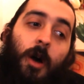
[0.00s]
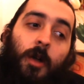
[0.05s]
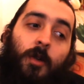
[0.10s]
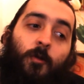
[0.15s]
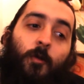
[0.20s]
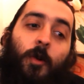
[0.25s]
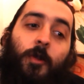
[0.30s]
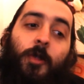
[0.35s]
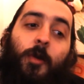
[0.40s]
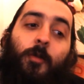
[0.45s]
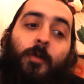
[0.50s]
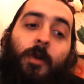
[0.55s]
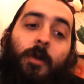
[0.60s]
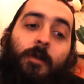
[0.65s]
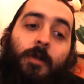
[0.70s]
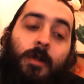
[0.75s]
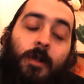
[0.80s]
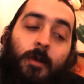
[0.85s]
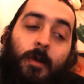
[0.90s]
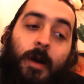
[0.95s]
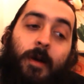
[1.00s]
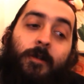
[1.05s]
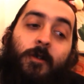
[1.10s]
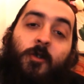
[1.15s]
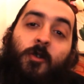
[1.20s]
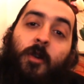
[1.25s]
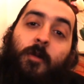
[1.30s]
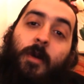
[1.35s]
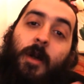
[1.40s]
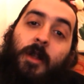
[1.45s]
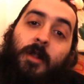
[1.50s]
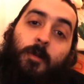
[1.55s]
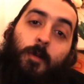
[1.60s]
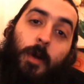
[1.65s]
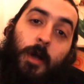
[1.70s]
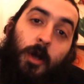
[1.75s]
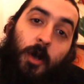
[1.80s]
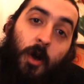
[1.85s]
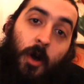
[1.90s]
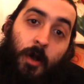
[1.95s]
on what the previous Lubavitcher Rebbe has
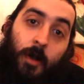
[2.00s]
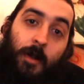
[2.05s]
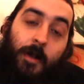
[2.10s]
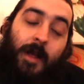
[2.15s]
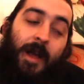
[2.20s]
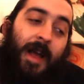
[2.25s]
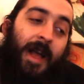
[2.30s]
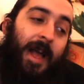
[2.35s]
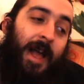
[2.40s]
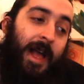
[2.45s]
begun,